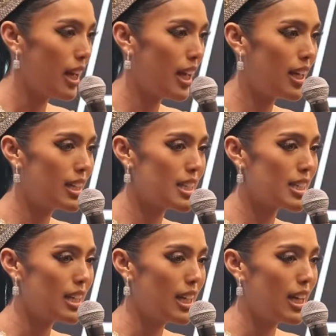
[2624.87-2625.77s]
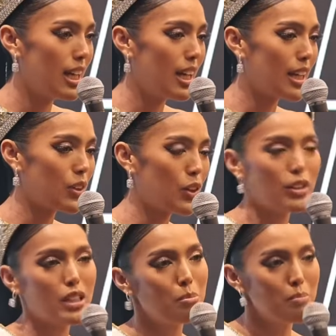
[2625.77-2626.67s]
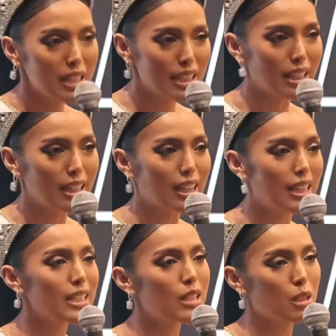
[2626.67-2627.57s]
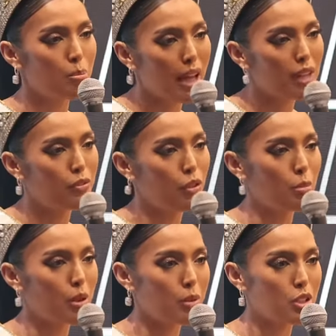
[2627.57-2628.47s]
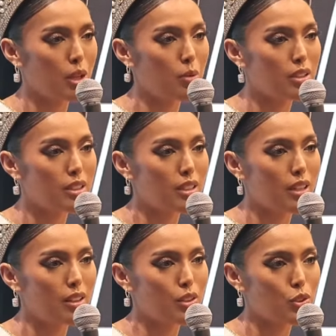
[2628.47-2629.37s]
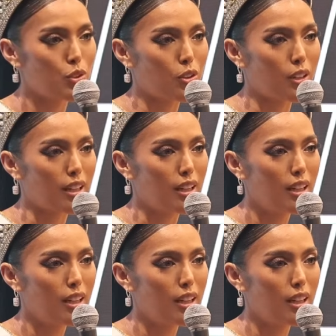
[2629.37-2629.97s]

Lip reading: And I thought immediately, this is the platform on which I want to tell their story.